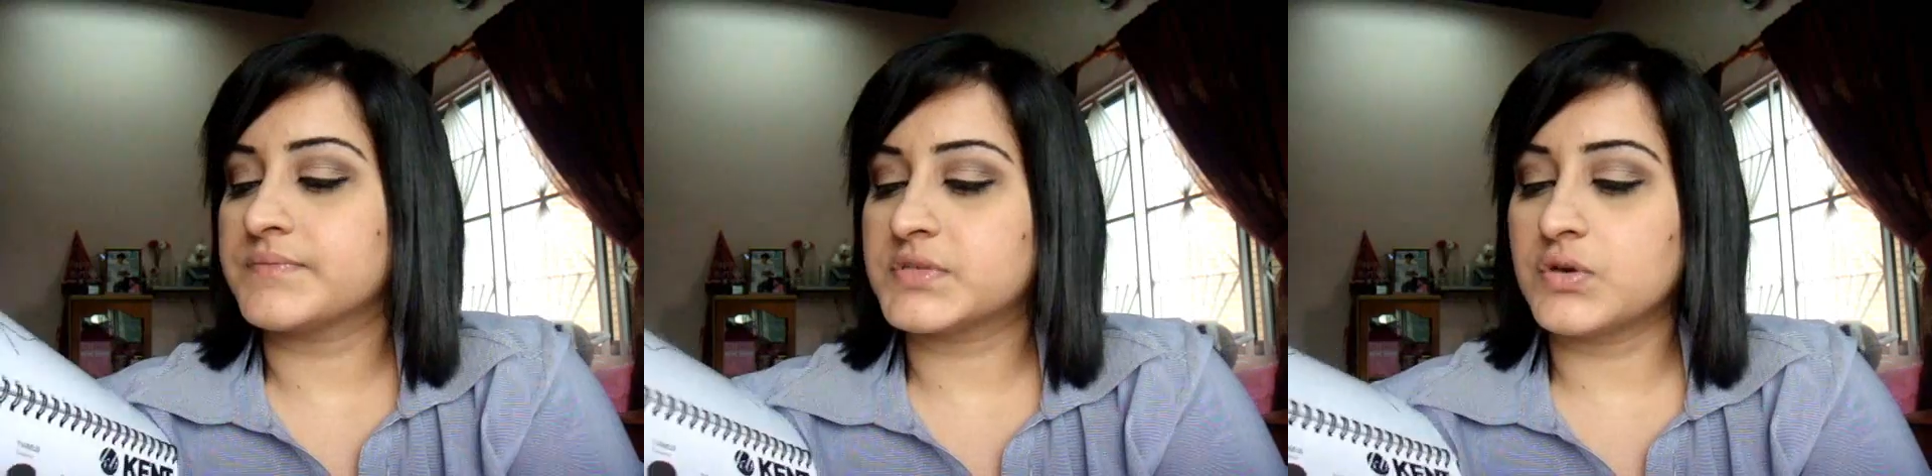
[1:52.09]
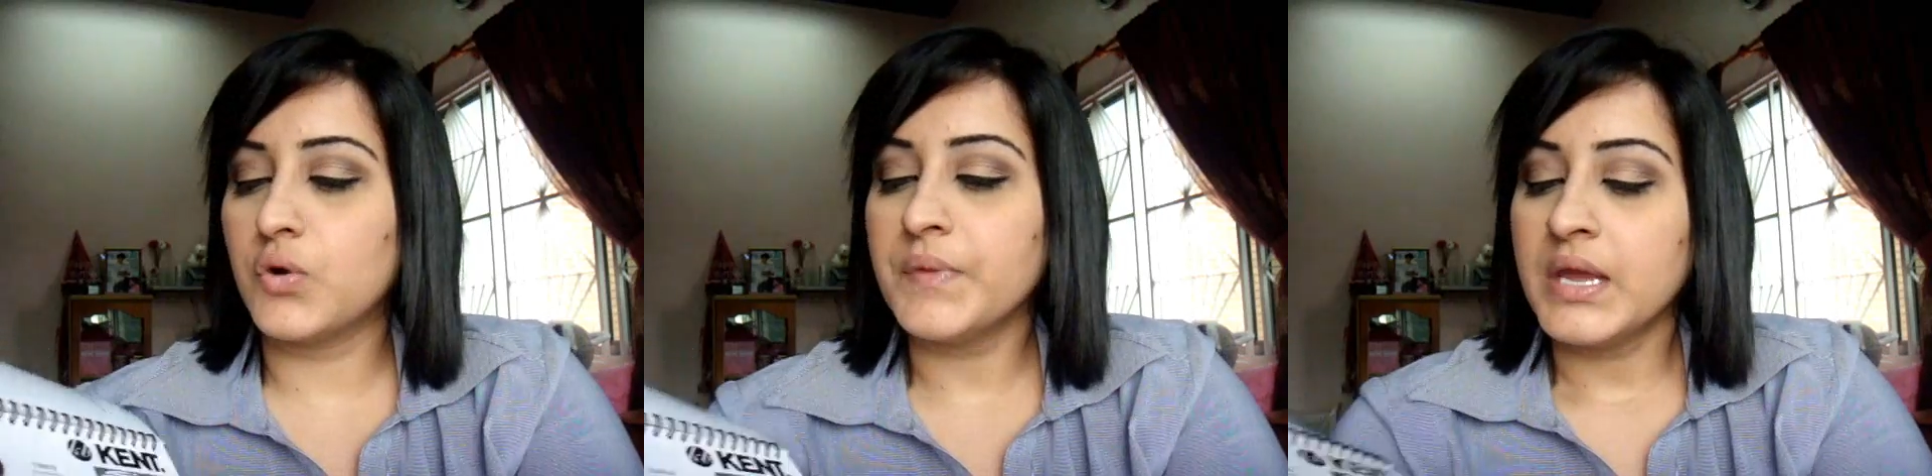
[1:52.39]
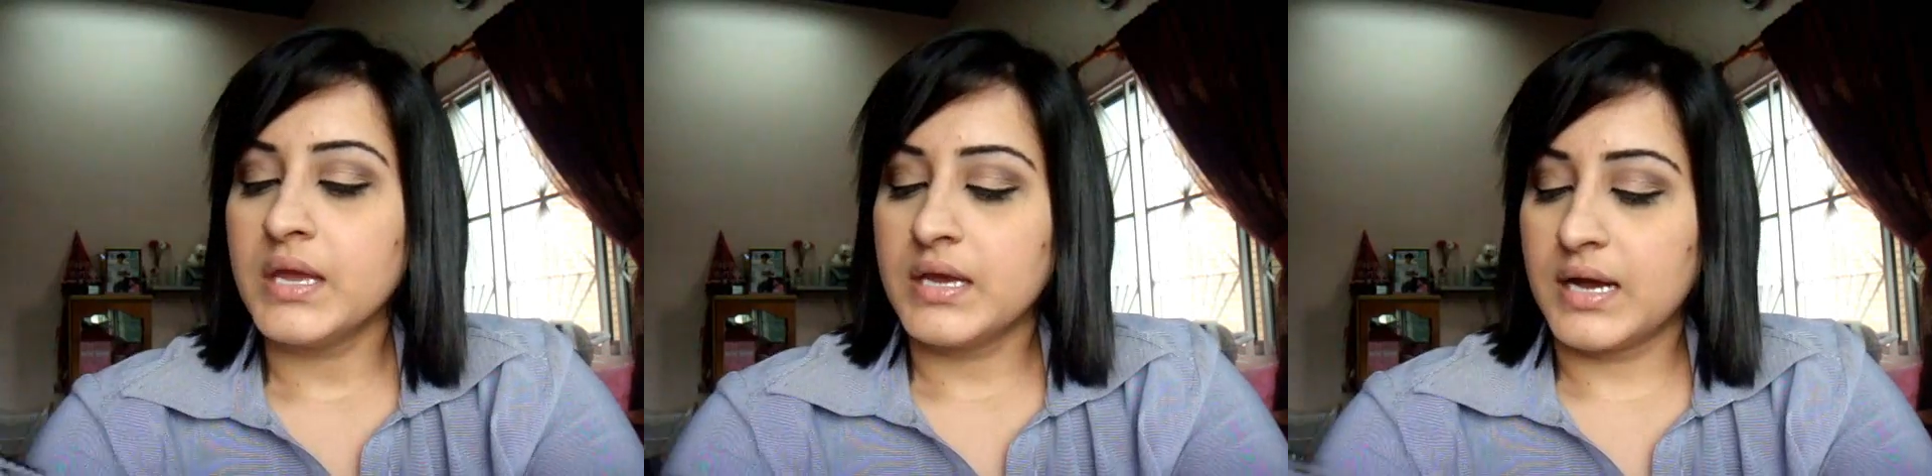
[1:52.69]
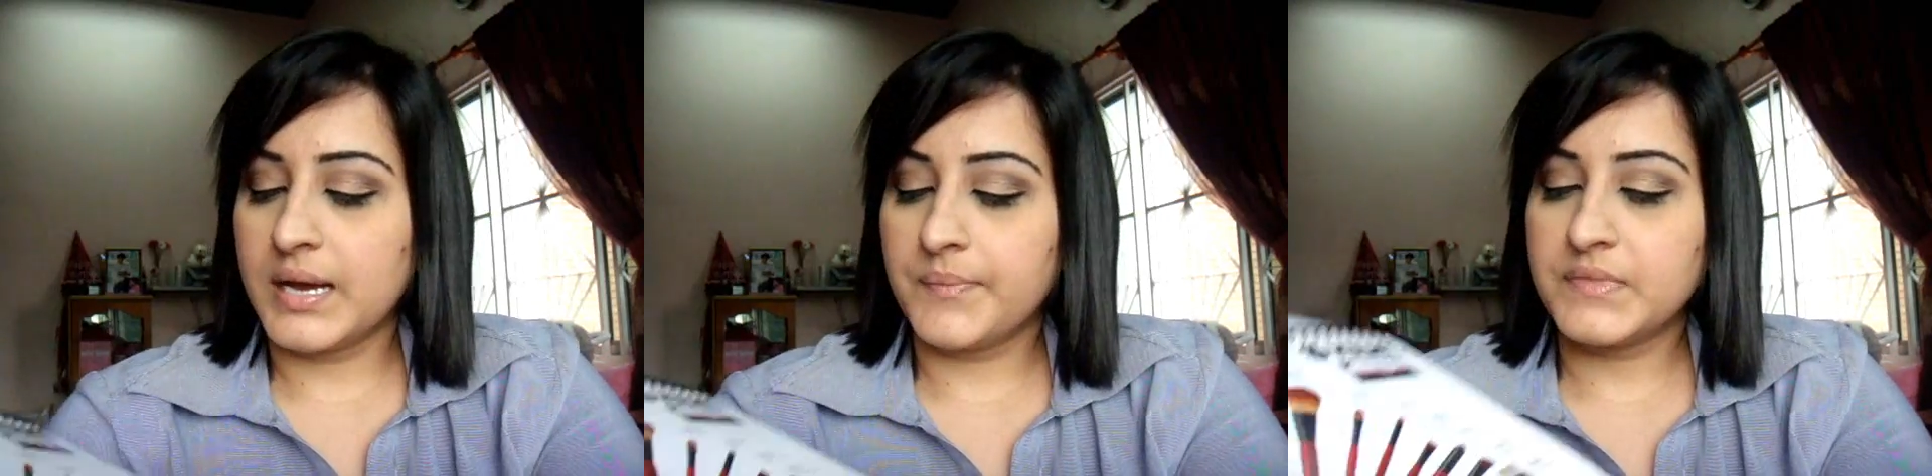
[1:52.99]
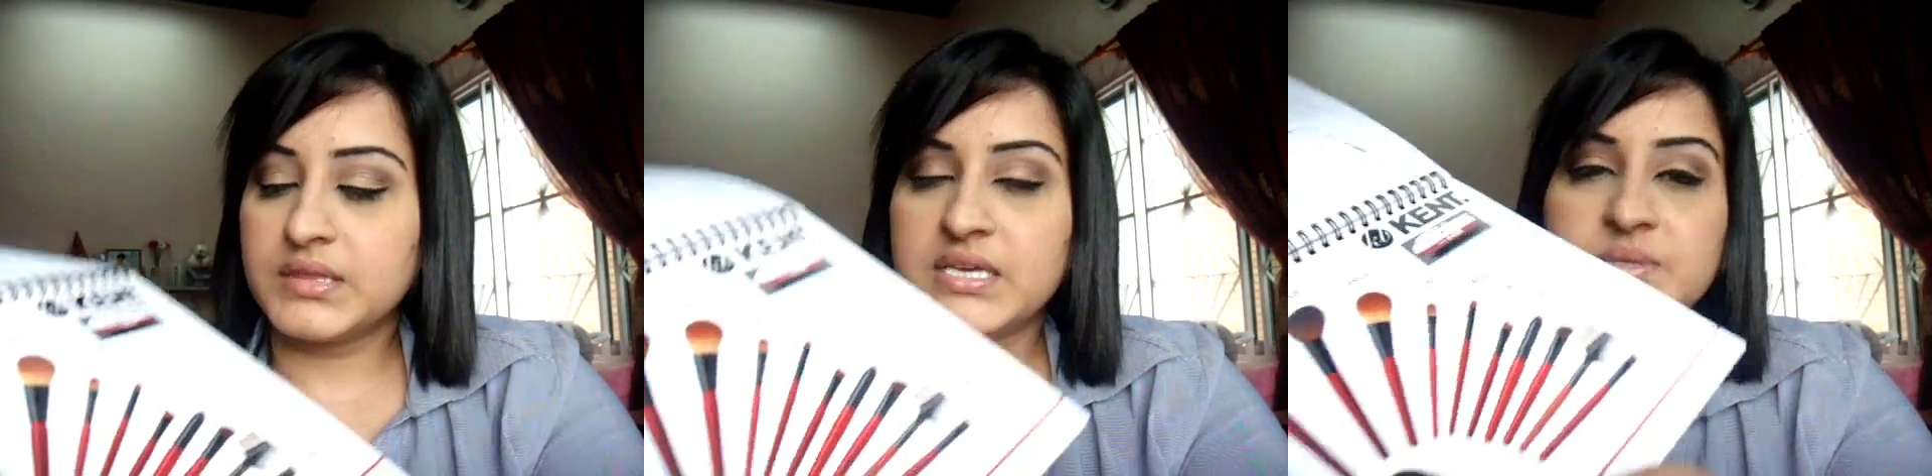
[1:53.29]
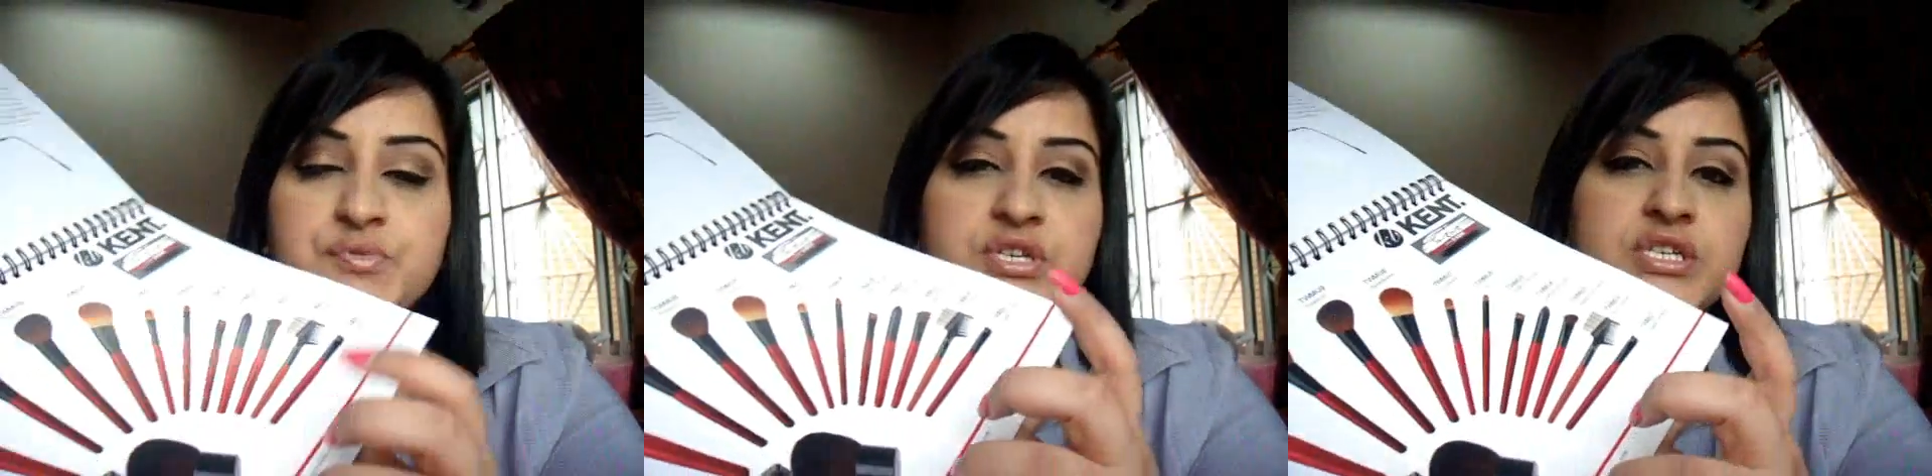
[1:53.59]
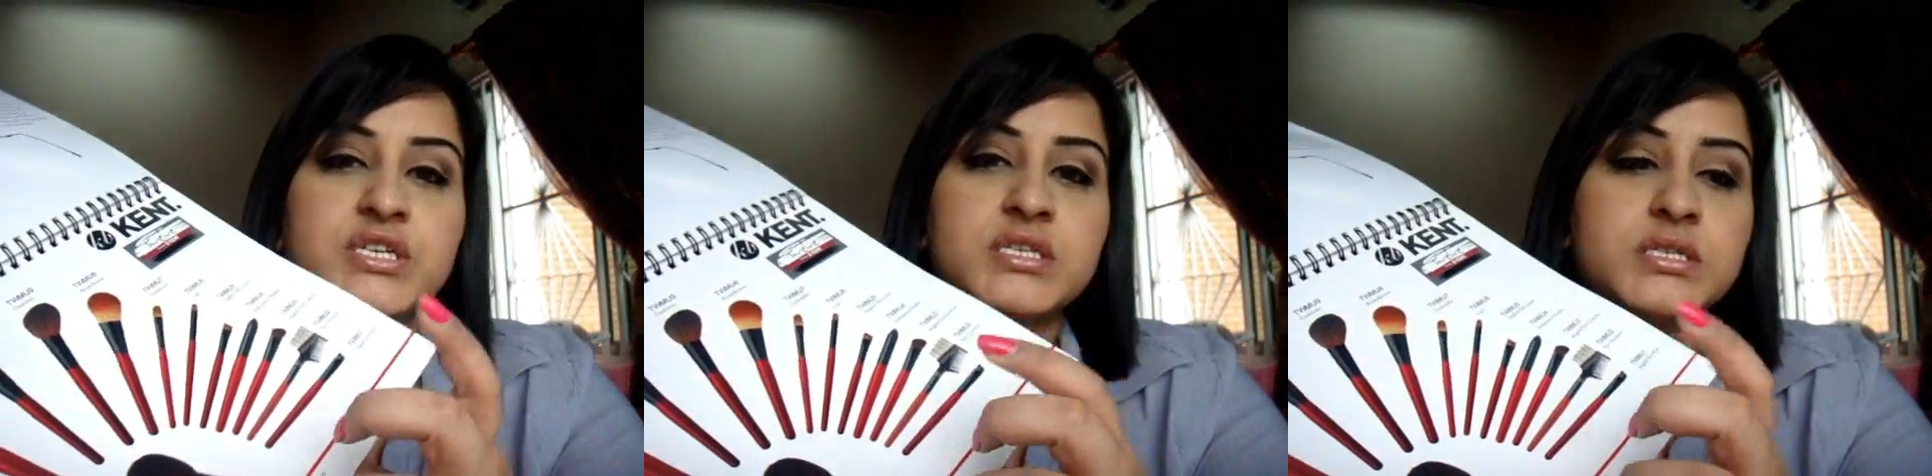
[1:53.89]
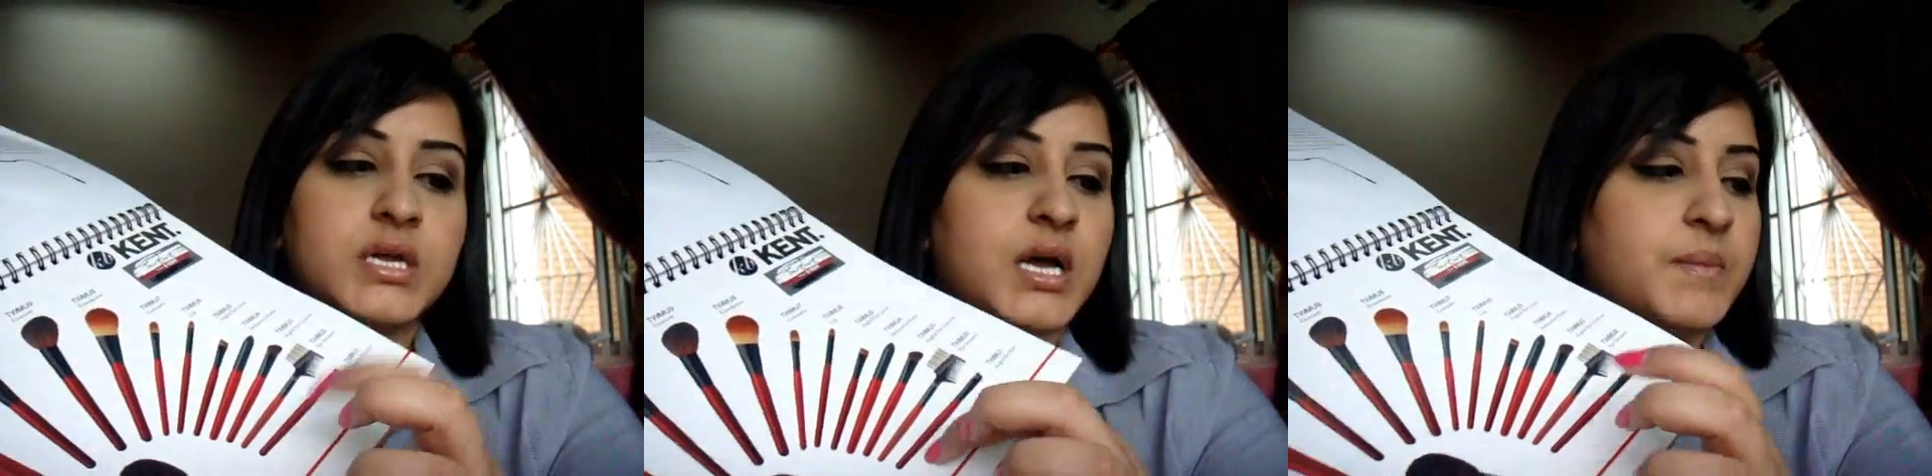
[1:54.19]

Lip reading: So these brushes,